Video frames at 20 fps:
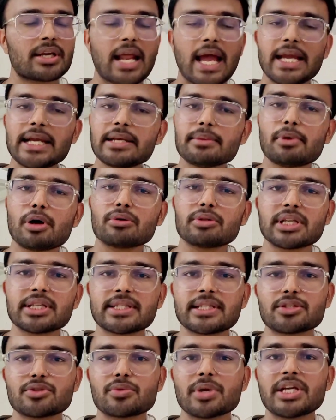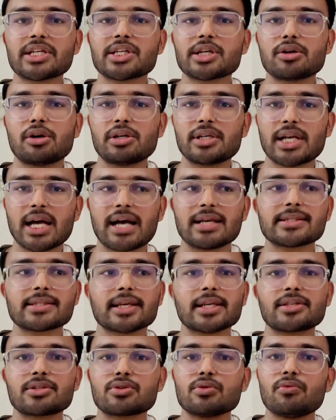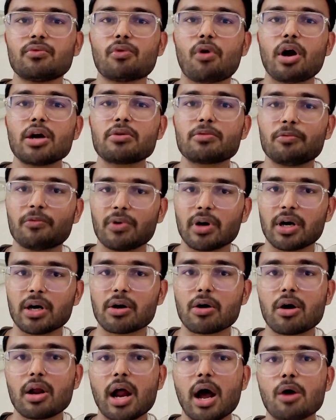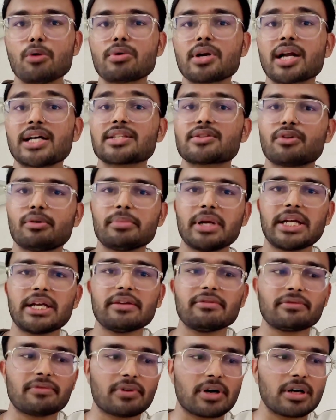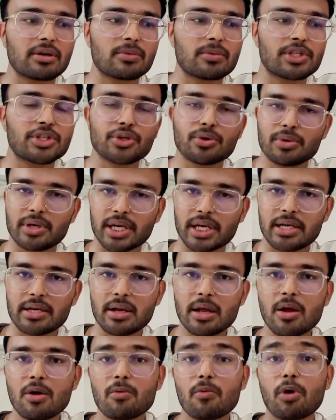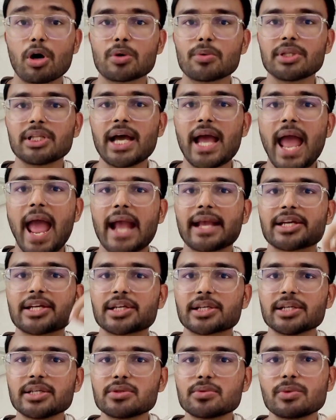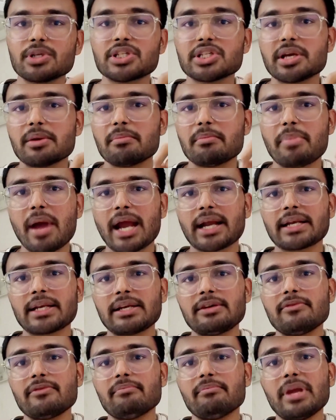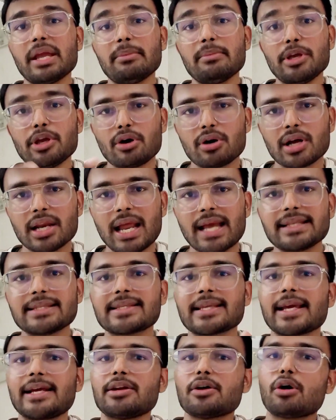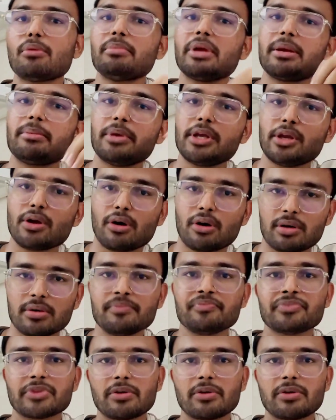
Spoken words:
write about the situation or task as to what work or how transformative work which you did, what were the actions which impacted maybe your client side or maybe your